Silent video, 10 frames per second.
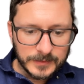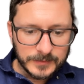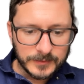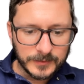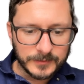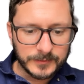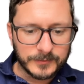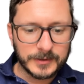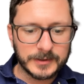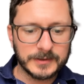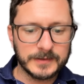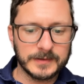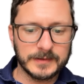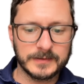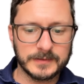Ask or answer
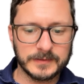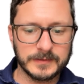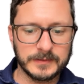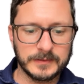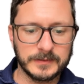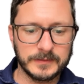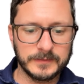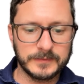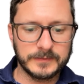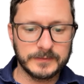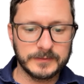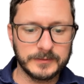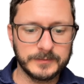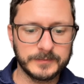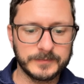questions that solve.
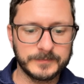Ooh.